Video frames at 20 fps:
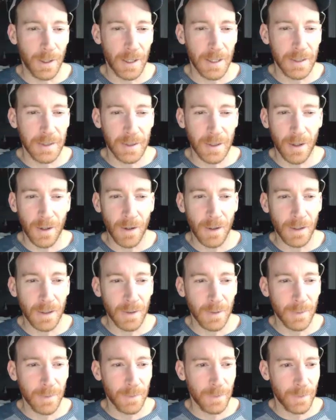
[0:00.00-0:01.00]
price
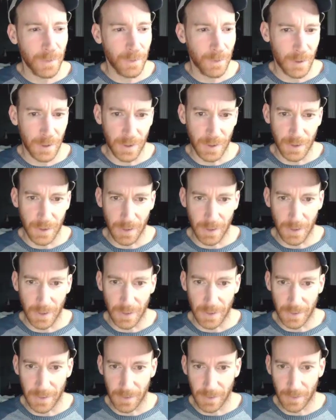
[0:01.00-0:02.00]
column, which
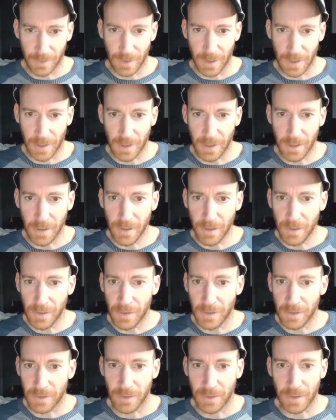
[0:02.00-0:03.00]
is right here,
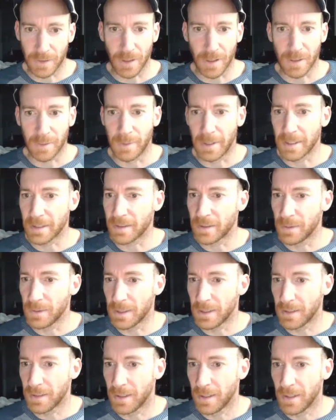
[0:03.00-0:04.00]
so the column next to
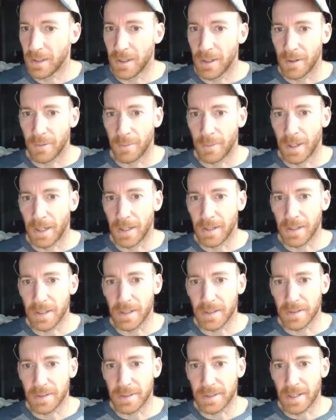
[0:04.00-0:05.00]
it, by
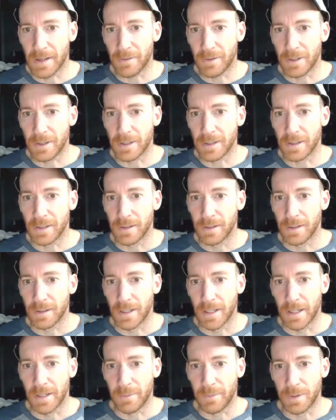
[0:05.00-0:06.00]
the 7%
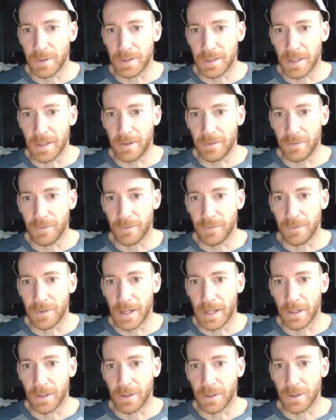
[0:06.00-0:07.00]

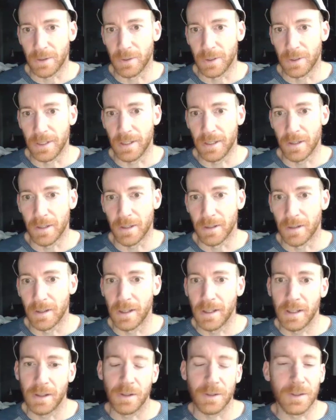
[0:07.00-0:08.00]
value here.
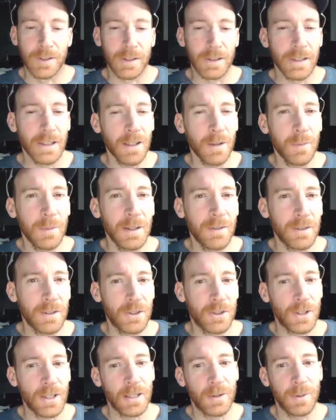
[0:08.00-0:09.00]
There's a little bit of a
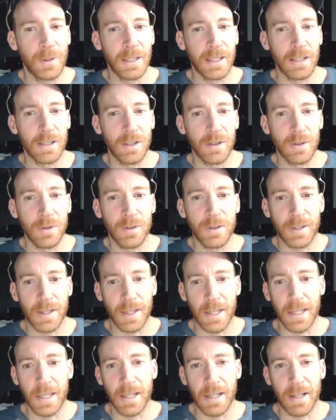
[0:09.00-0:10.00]
trick. We can use
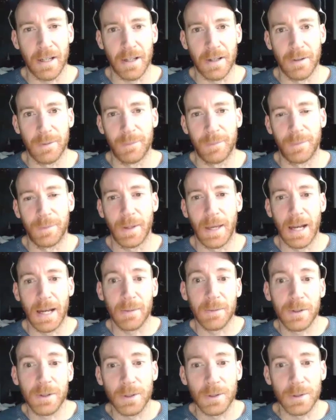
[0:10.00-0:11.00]
a
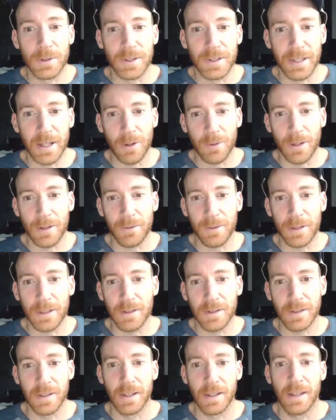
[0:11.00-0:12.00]
absolute cell
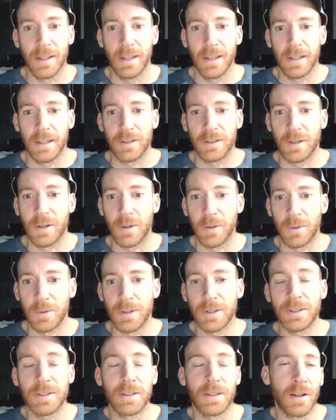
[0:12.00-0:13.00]
reference. So
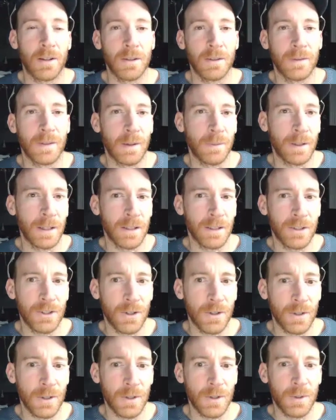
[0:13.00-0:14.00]
this is all, I'm going to
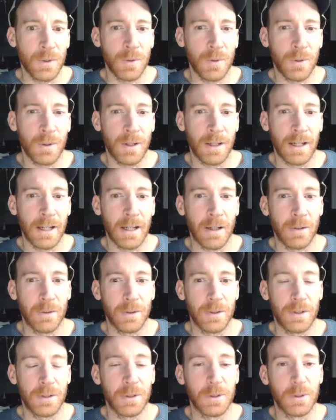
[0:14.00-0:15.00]
show you how
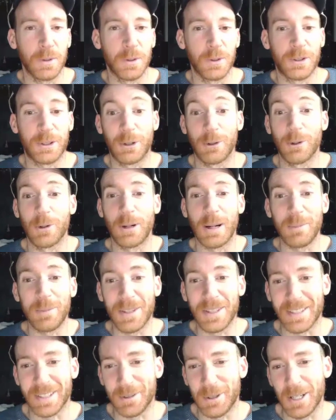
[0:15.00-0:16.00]
to screw up
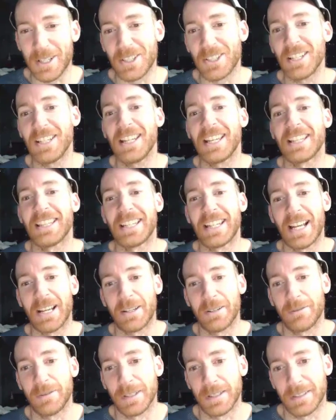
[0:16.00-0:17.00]
this question and then
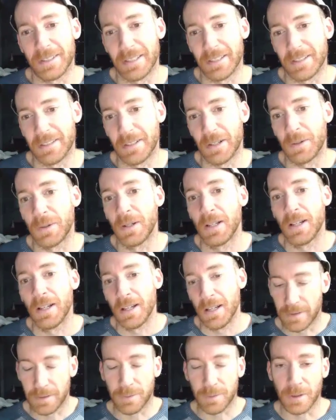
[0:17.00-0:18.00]
how to fix it. So
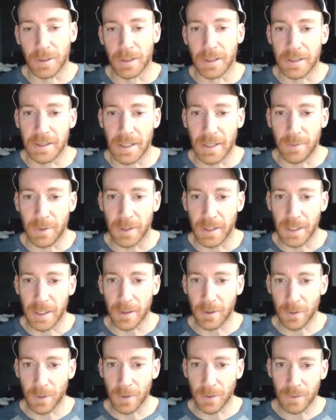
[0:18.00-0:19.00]
we're going to type in
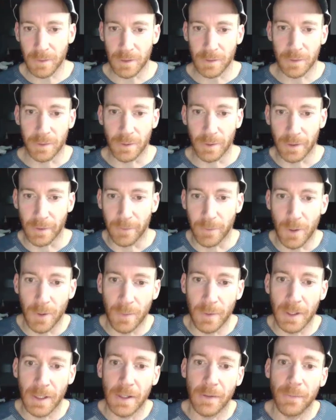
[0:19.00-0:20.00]
equal because we're doing a
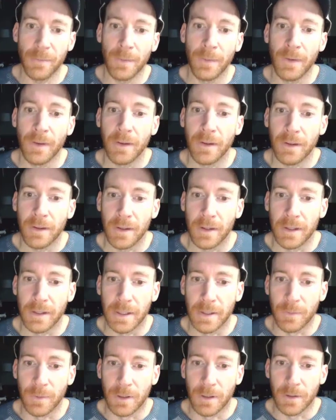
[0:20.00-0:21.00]
formula.
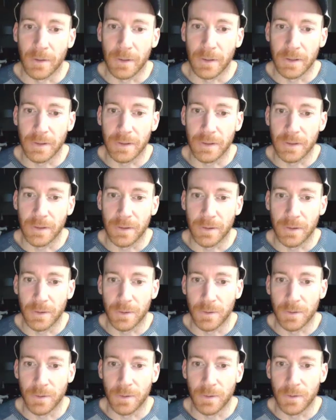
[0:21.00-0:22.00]
And then we're going
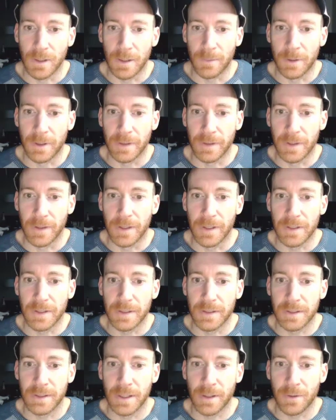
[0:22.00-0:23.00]
to grab onto this
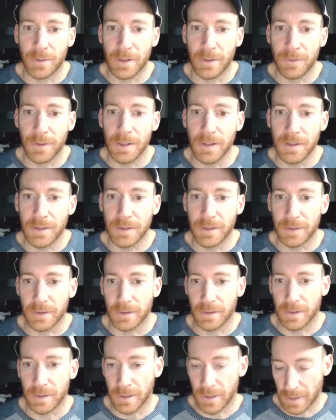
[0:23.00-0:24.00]
cell reference
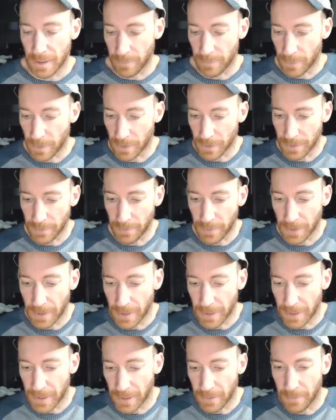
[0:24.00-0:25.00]
and then
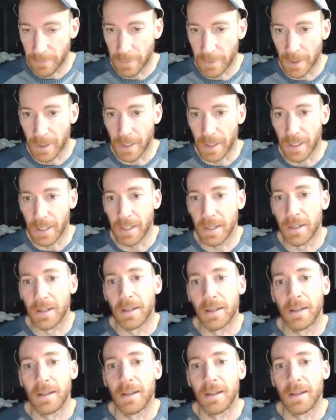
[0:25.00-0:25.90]
multiply it by